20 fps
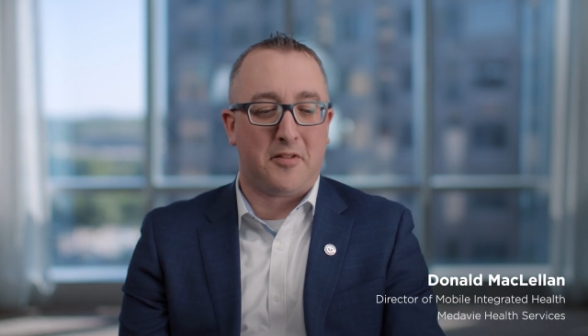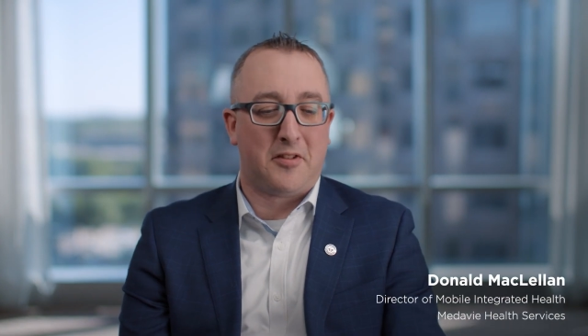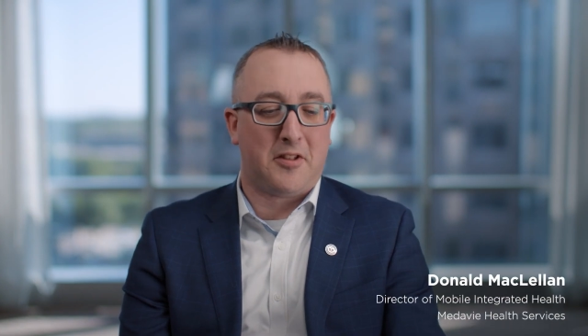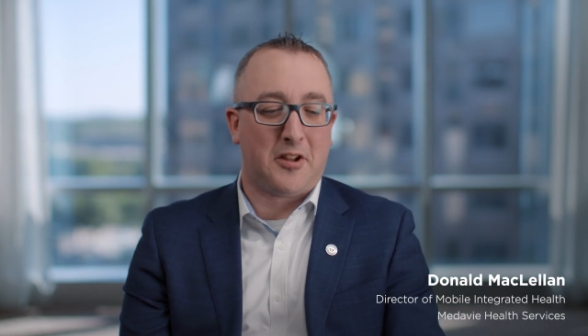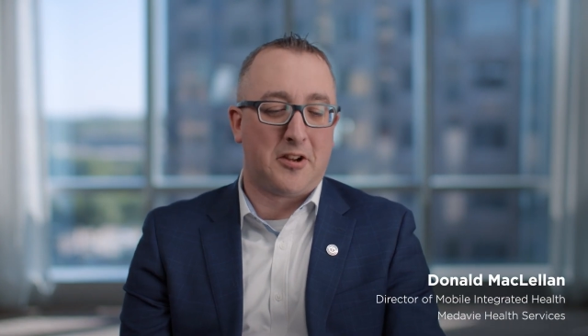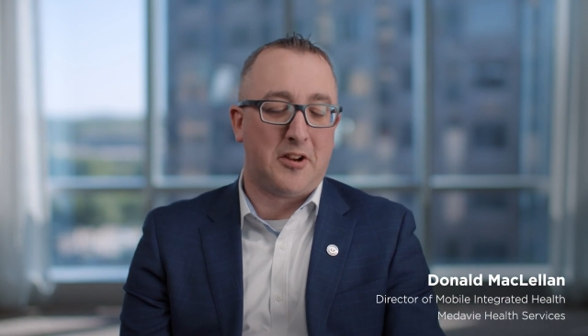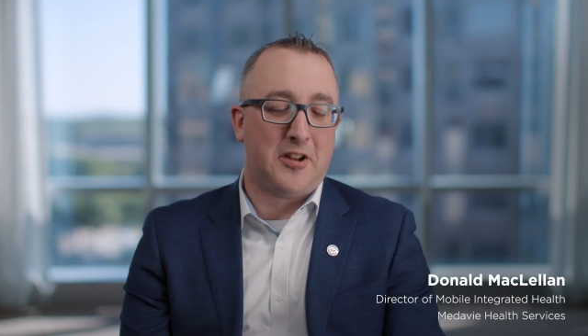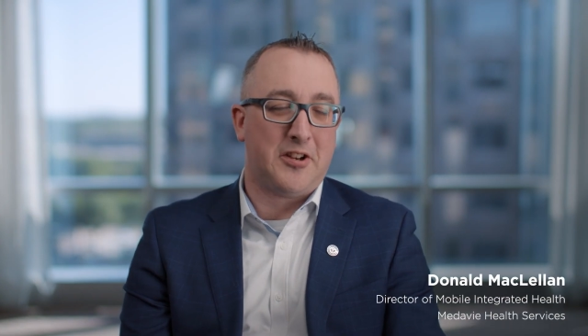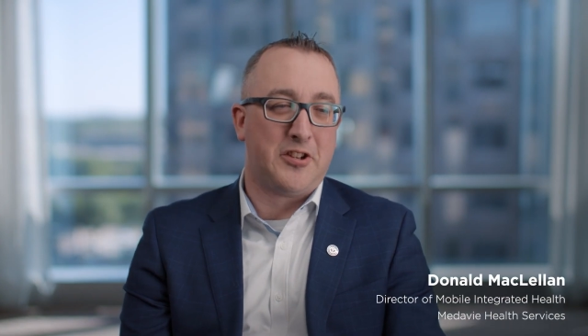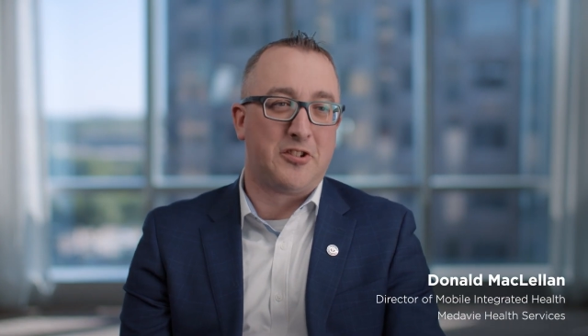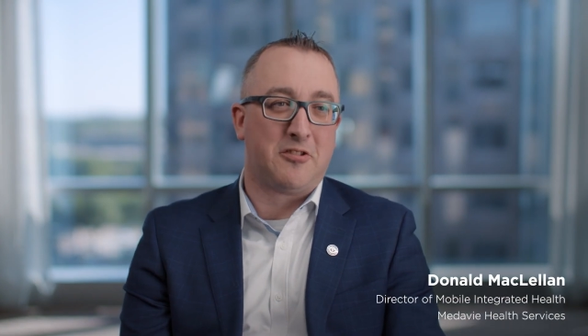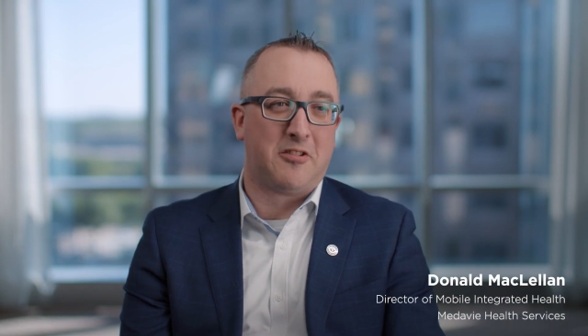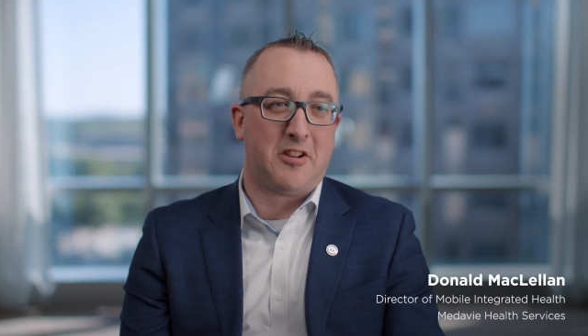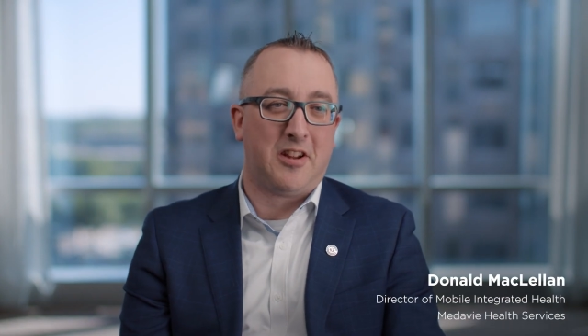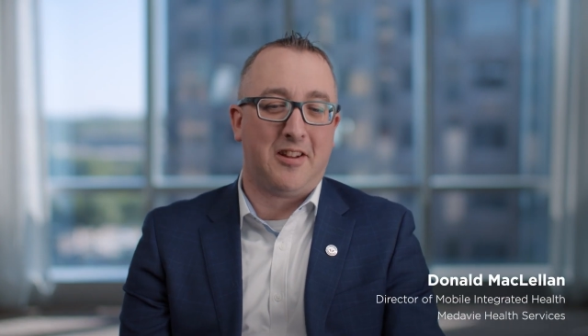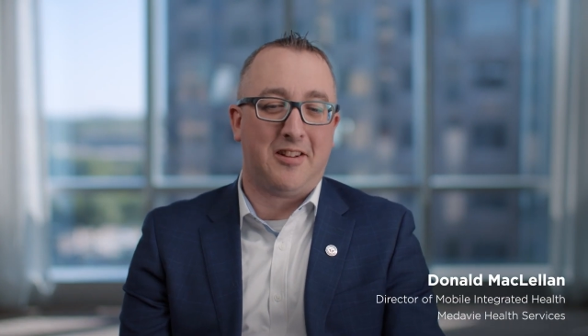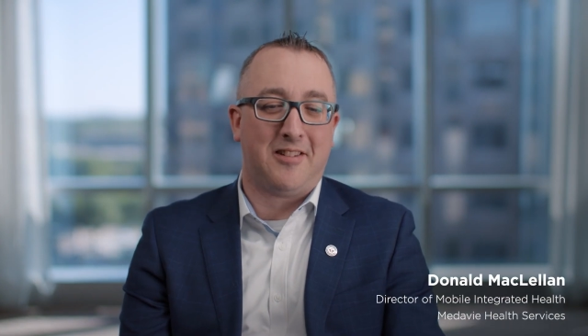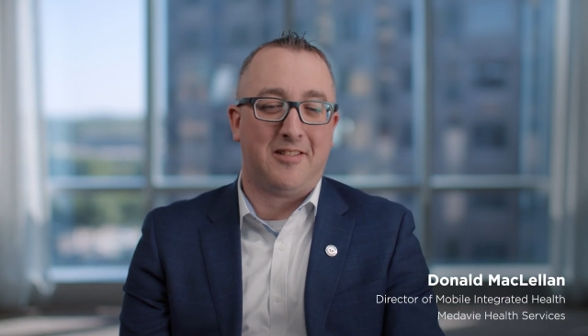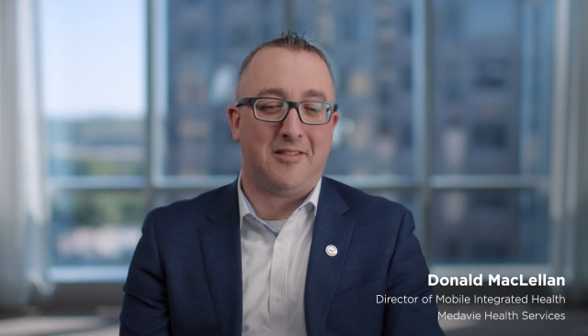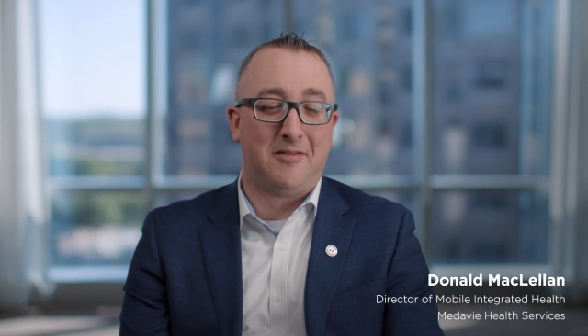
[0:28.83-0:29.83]
the
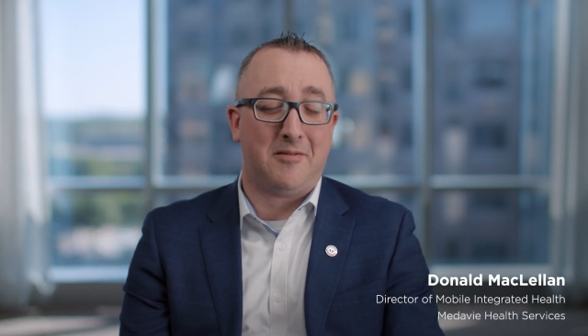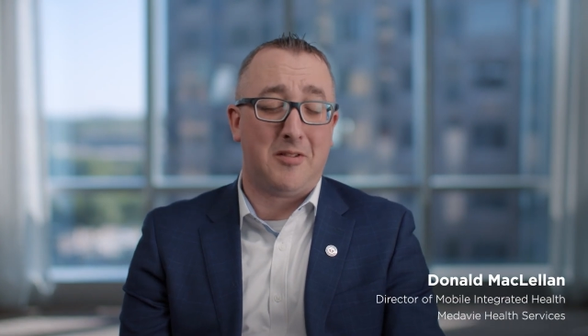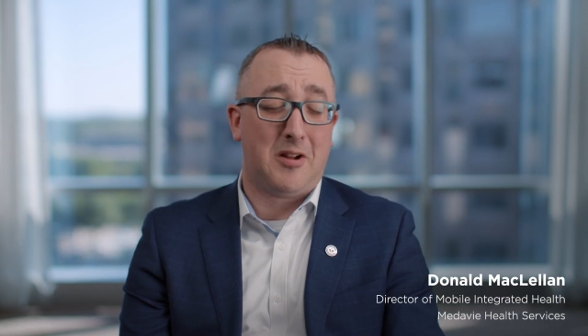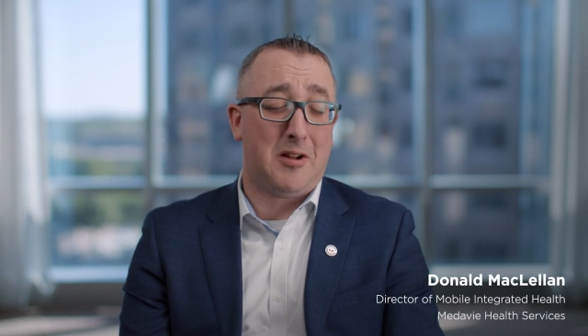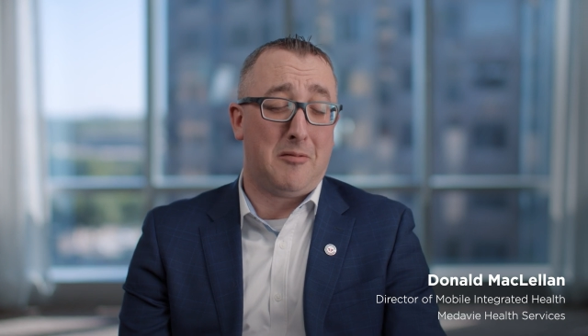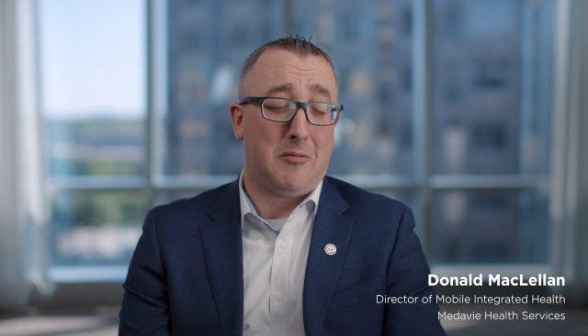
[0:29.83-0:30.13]
country and